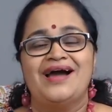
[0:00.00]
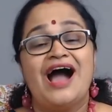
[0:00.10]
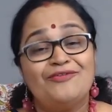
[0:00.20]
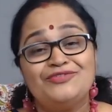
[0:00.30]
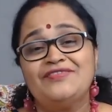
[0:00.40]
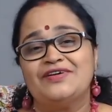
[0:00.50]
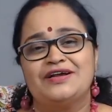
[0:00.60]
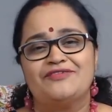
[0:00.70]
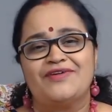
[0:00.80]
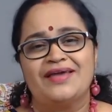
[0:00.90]
After
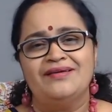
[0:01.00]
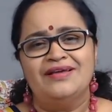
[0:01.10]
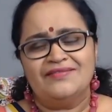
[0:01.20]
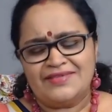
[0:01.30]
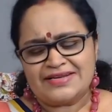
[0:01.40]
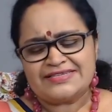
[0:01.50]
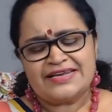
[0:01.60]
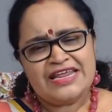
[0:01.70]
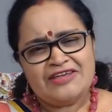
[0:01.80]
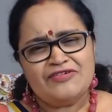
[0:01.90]
35, there is an
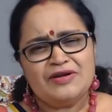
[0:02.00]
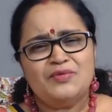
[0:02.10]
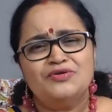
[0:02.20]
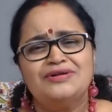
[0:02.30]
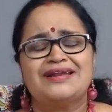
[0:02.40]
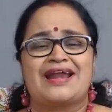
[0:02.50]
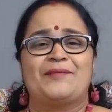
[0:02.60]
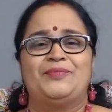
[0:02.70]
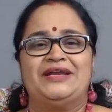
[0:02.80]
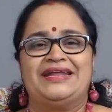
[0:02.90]
even more
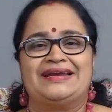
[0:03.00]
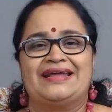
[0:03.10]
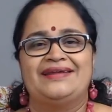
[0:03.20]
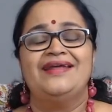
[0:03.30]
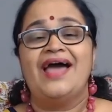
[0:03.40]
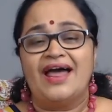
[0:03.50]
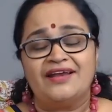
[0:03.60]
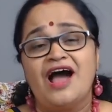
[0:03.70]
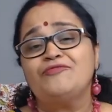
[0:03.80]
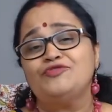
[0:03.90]
rapid decline. And
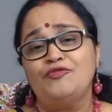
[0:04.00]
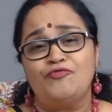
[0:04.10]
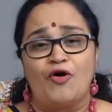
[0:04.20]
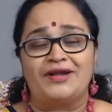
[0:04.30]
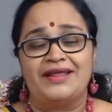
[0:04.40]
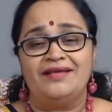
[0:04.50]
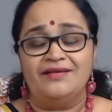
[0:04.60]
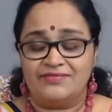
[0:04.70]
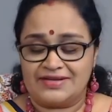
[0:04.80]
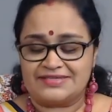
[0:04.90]
after
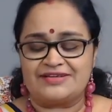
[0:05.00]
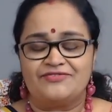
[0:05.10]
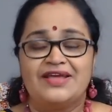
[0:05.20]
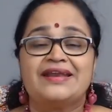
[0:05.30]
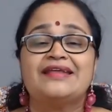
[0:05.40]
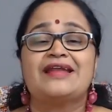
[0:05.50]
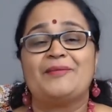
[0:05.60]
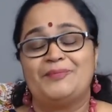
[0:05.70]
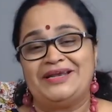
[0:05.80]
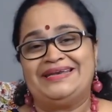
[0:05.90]
40, there is a very
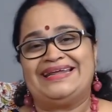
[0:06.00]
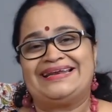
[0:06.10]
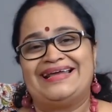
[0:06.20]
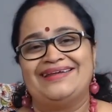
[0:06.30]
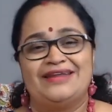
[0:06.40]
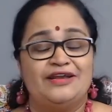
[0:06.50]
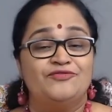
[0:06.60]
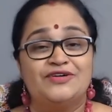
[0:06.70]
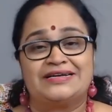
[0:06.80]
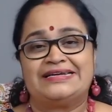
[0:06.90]
rapid decline in
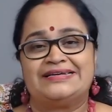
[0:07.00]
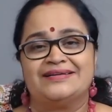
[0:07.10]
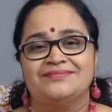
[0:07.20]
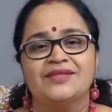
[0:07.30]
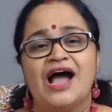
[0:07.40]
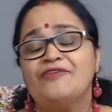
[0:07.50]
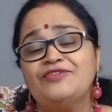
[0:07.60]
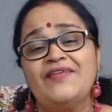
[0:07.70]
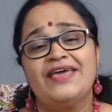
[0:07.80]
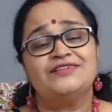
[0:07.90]
fertility. After
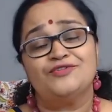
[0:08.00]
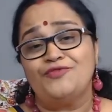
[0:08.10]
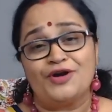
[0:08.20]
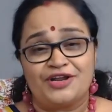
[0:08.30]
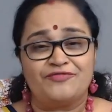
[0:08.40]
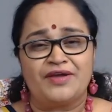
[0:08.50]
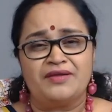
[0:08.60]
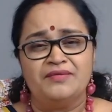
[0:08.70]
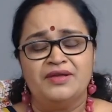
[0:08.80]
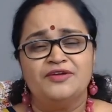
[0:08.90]
the age of
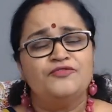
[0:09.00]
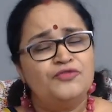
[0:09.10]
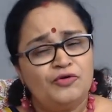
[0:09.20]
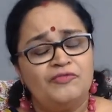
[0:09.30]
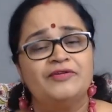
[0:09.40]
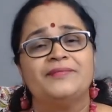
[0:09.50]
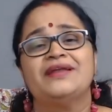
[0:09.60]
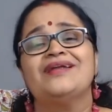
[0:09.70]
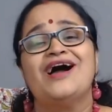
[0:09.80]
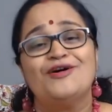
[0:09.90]
45, few
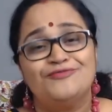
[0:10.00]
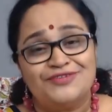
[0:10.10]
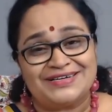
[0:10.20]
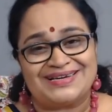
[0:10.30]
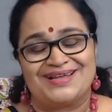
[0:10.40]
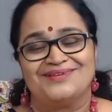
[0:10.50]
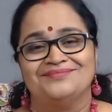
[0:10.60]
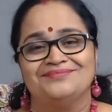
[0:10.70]
women are fertile.